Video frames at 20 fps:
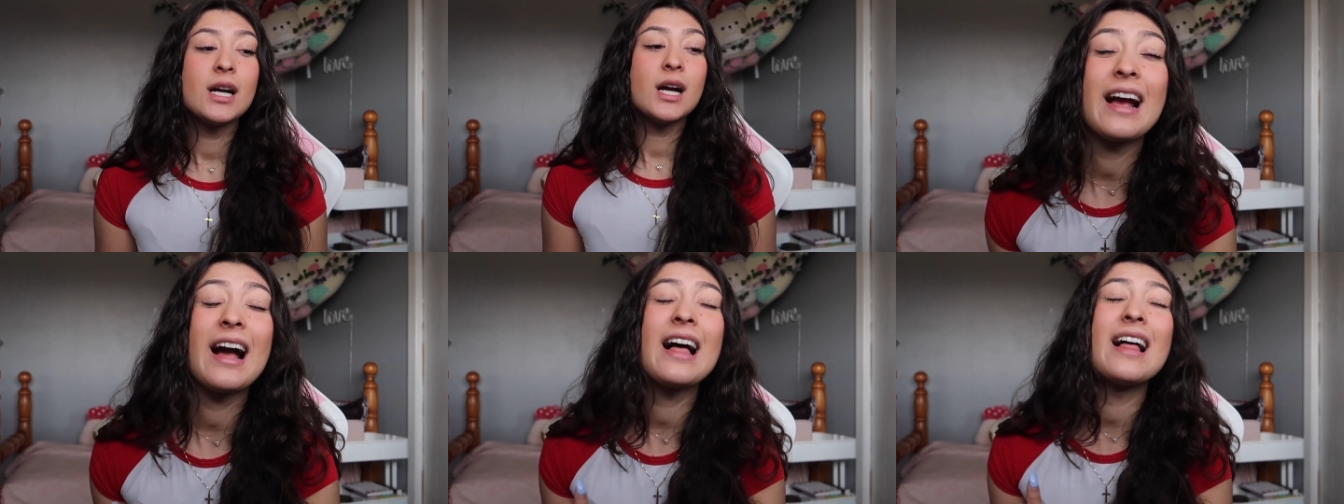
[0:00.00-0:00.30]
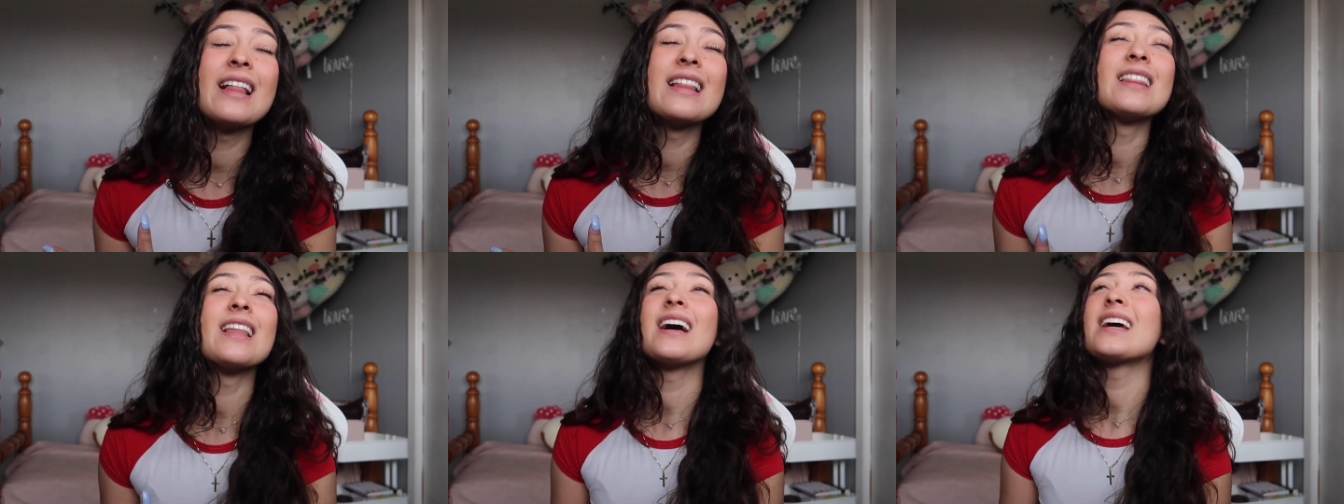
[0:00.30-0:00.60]
I got
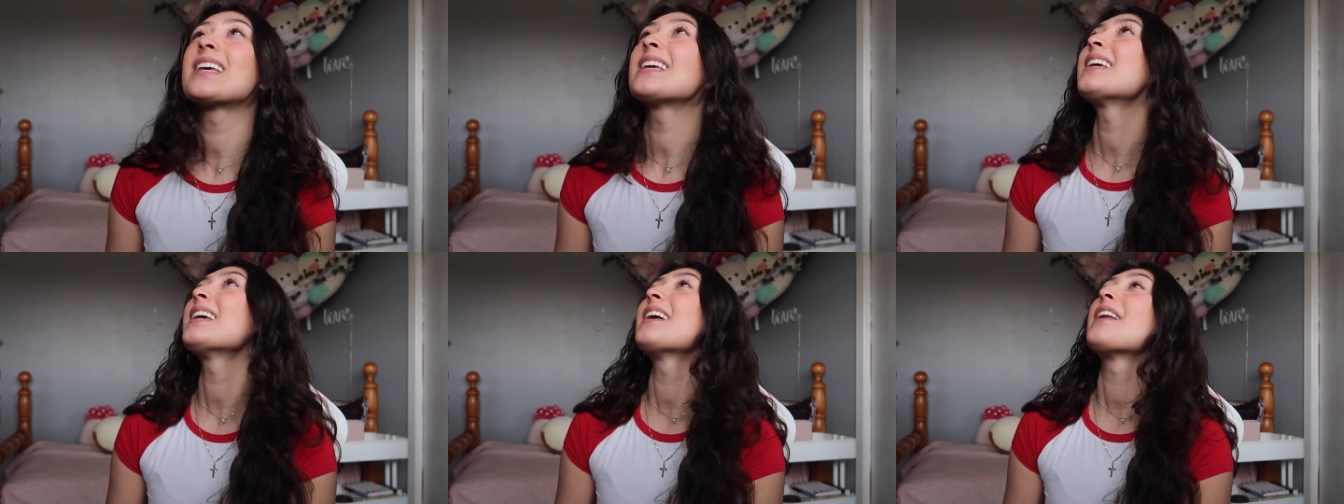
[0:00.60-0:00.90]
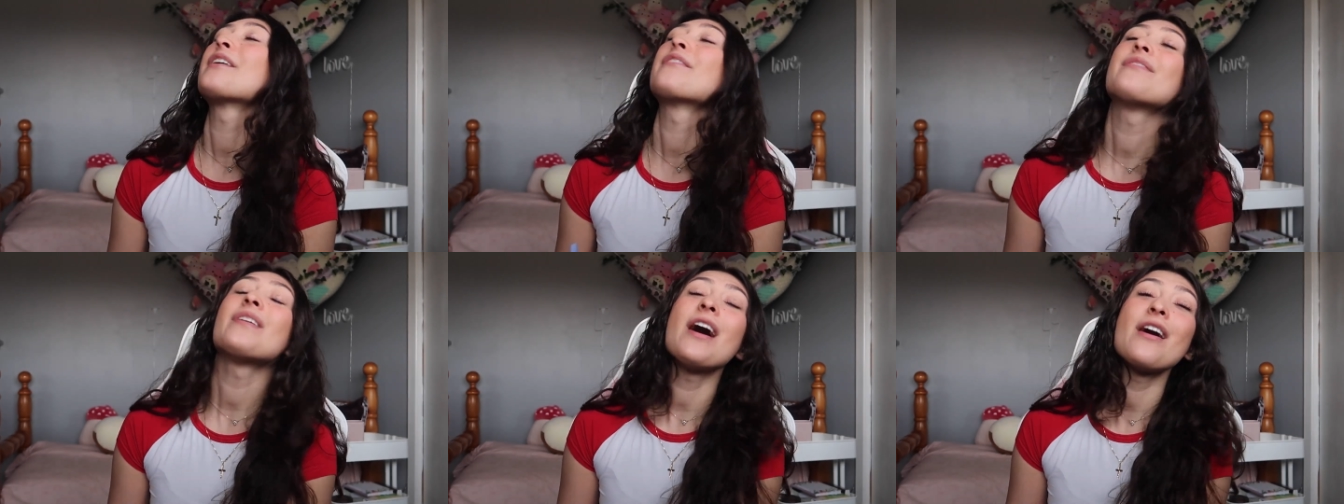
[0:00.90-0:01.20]
lucky and
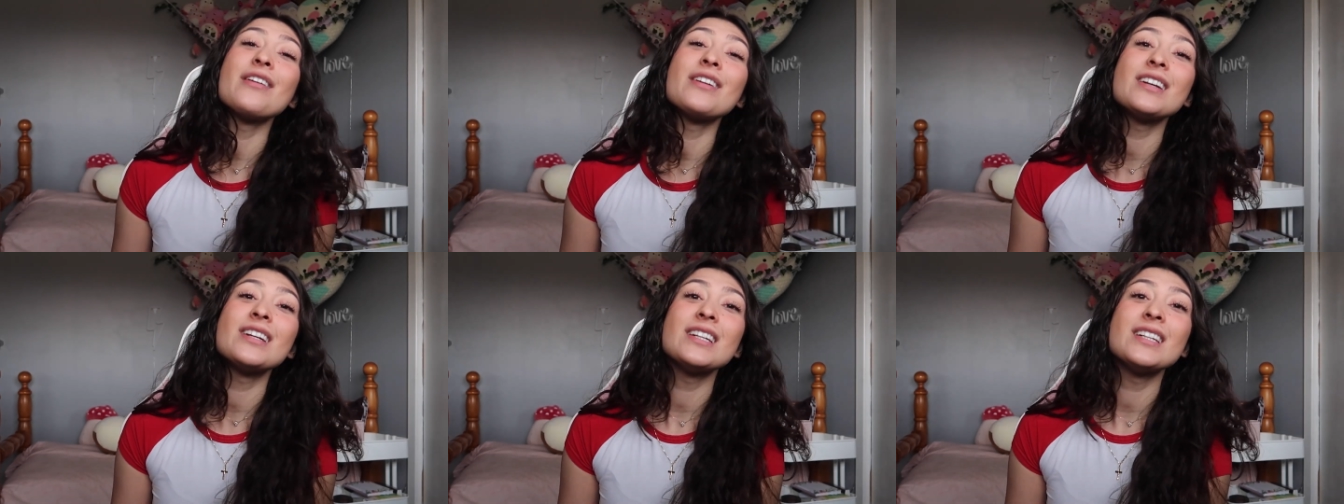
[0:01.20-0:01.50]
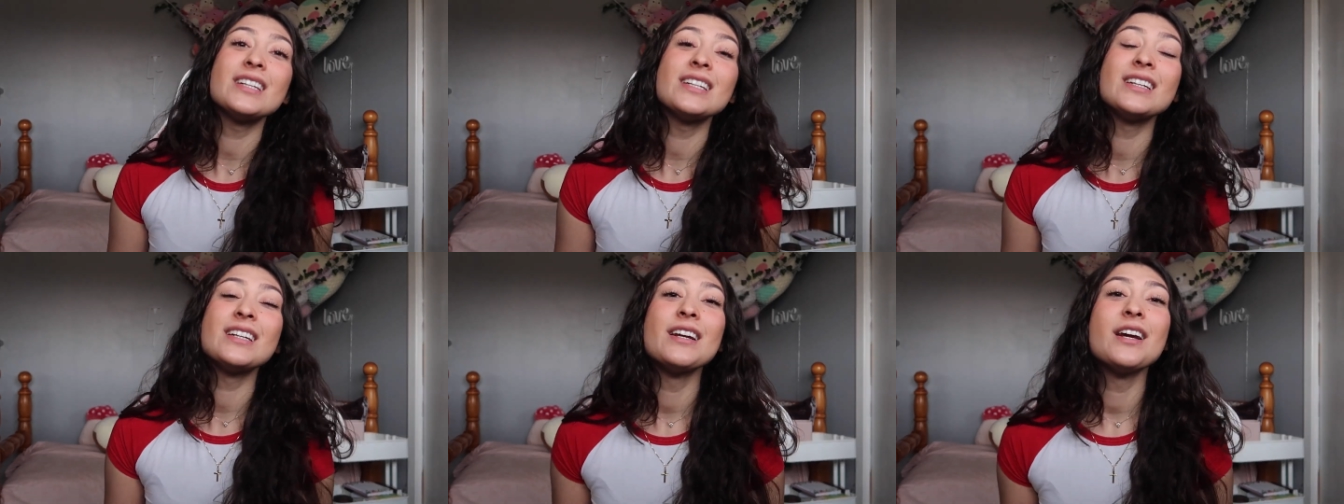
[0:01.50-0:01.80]
I found her.
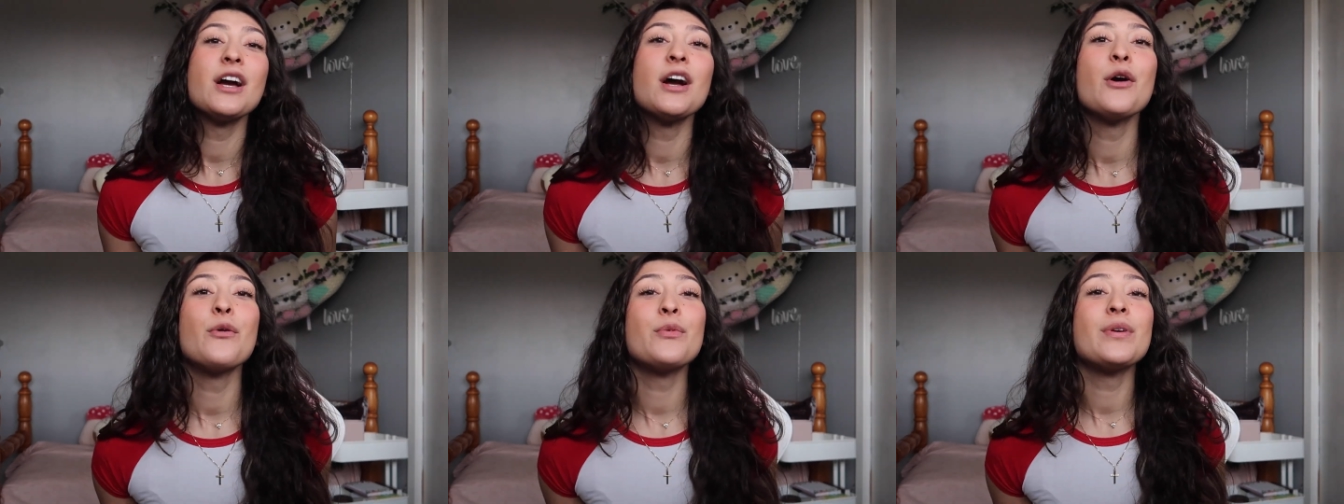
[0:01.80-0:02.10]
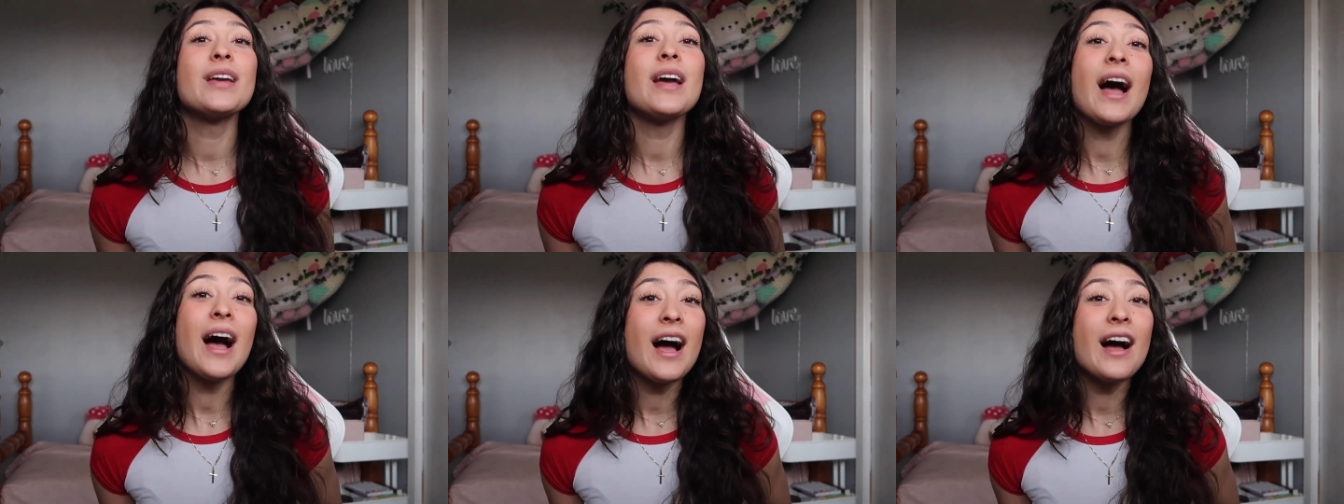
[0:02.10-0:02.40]

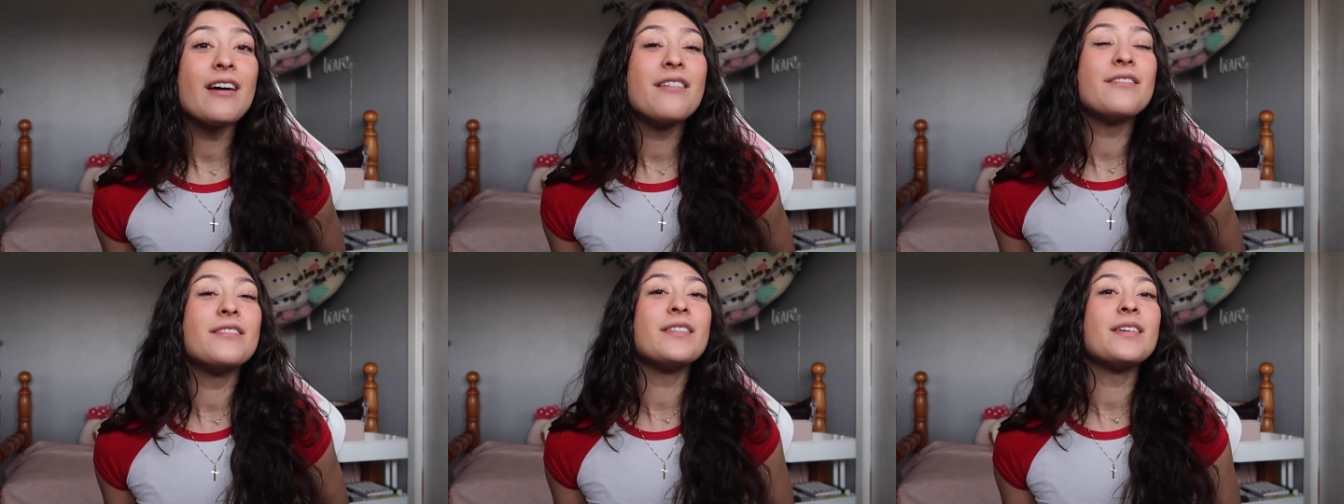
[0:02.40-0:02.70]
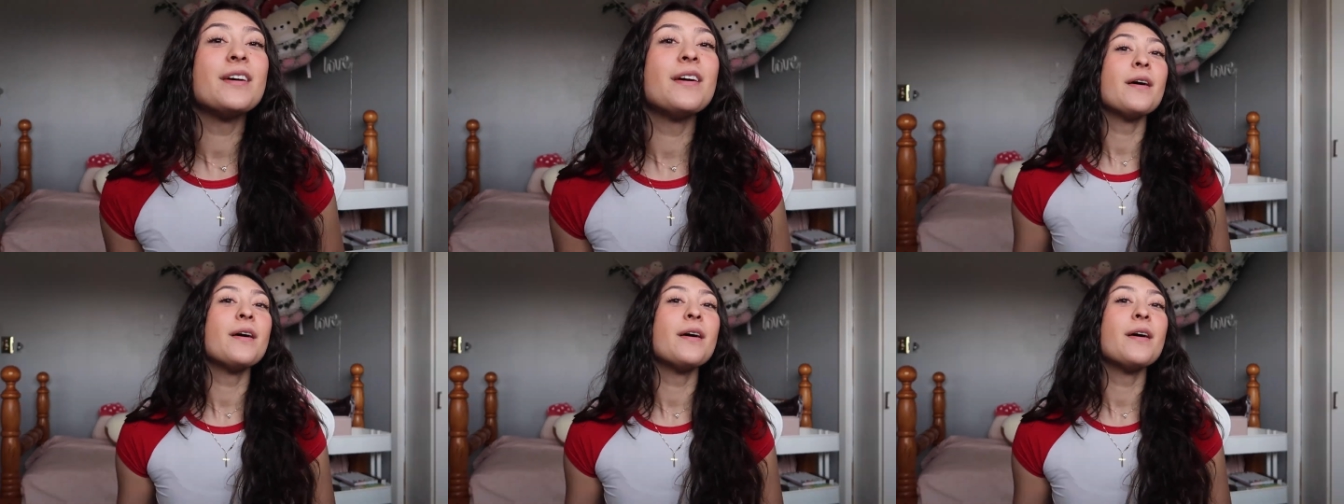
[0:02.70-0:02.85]
We have